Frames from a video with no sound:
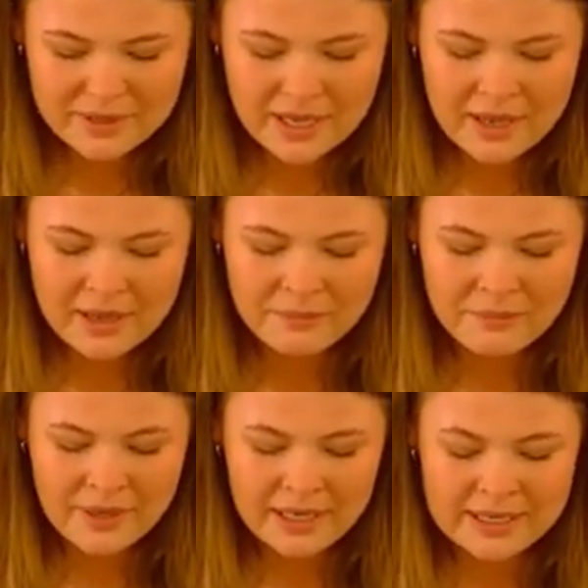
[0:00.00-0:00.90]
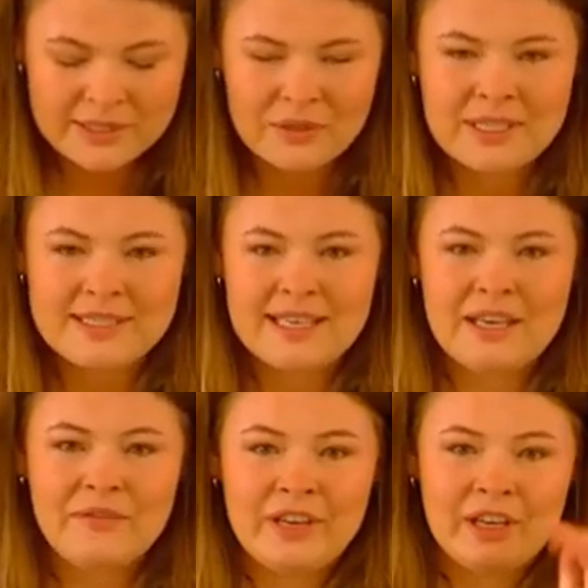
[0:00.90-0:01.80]
Um, but as soon as
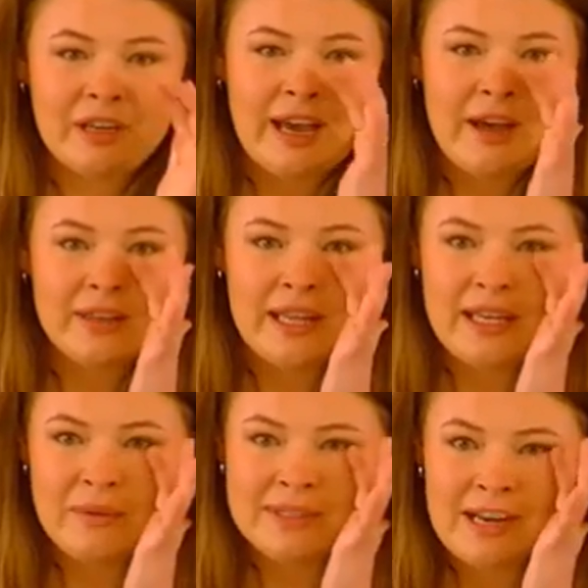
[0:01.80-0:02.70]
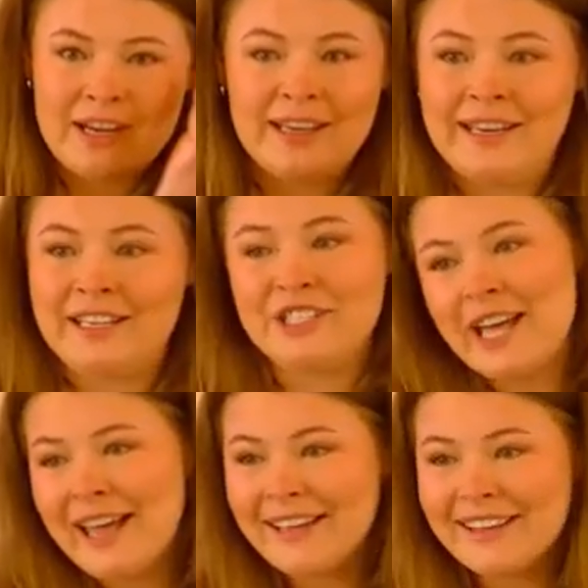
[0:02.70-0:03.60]
he figured out that he was not getting a
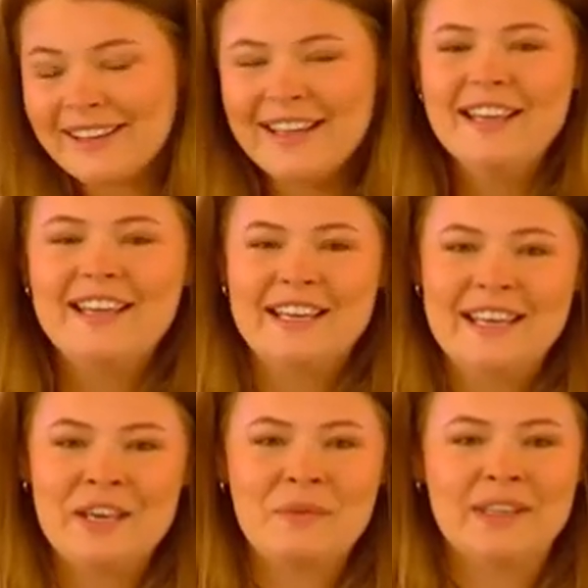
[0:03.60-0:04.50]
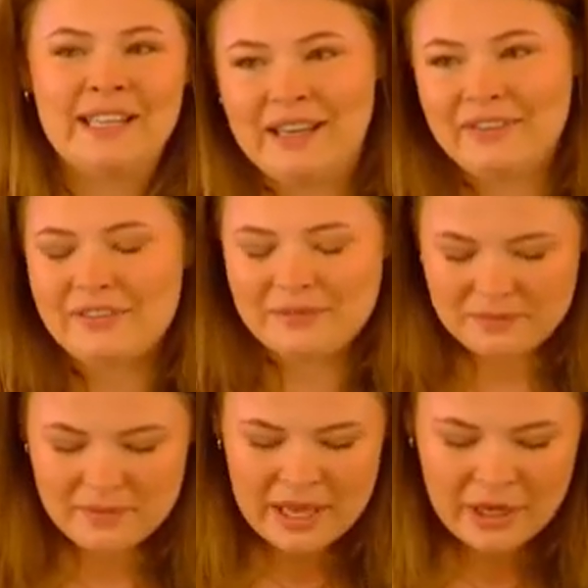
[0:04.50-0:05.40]
check, he would leave
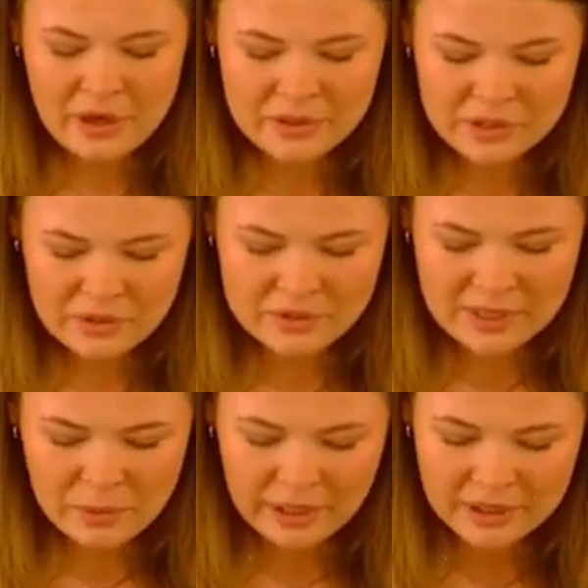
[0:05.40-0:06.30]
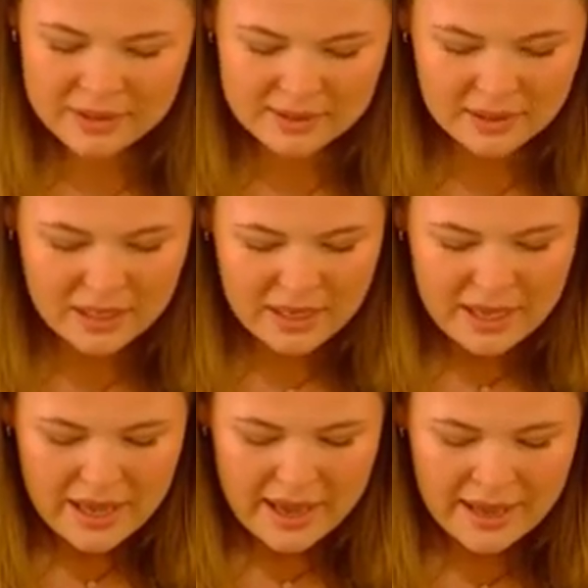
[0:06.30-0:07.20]
and go to somewhere else.
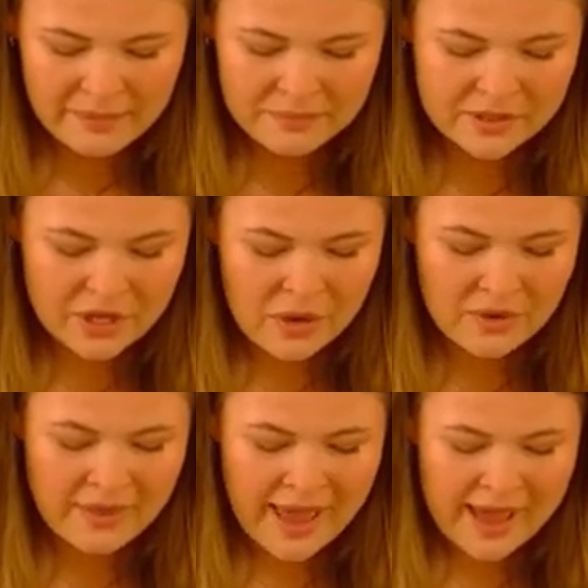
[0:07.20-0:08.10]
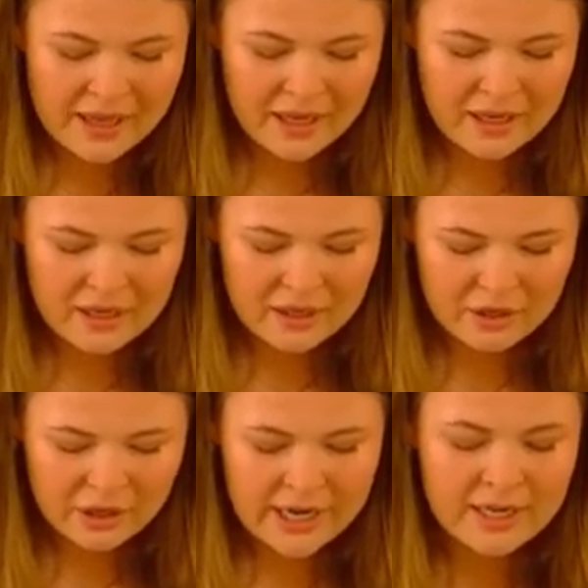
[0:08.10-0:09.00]
Um, so that
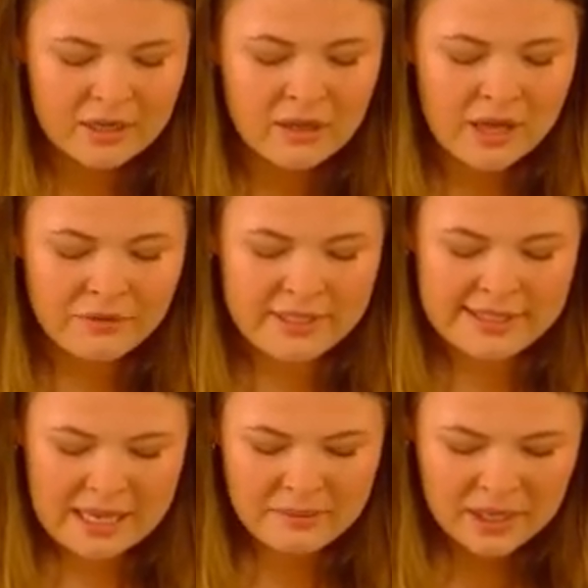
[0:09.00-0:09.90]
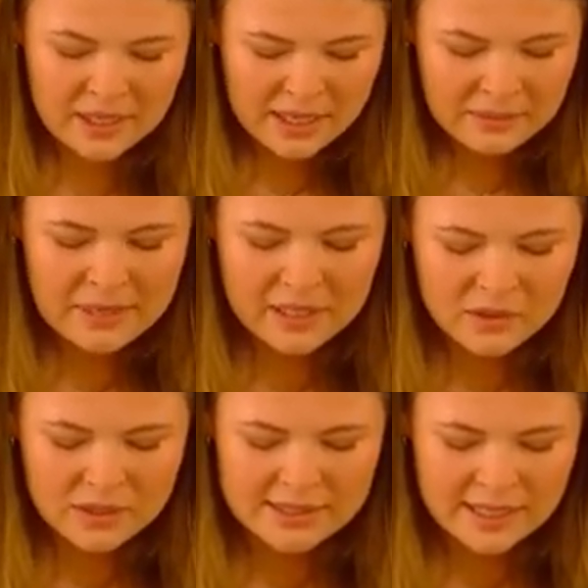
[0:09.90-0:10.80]
created a lot of resentment in me
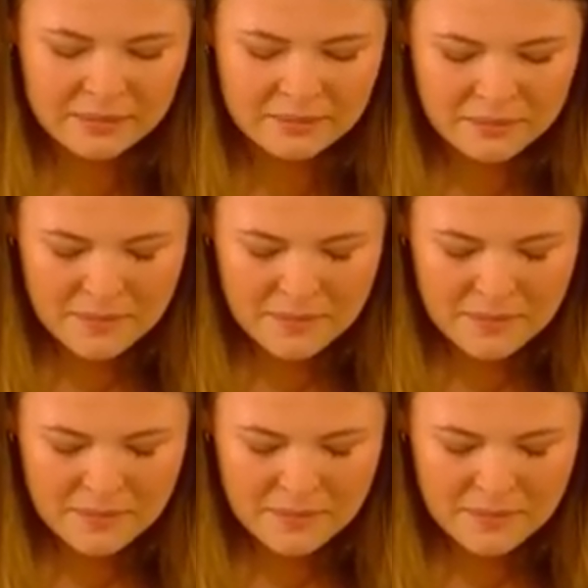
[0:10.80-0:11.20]
towards him.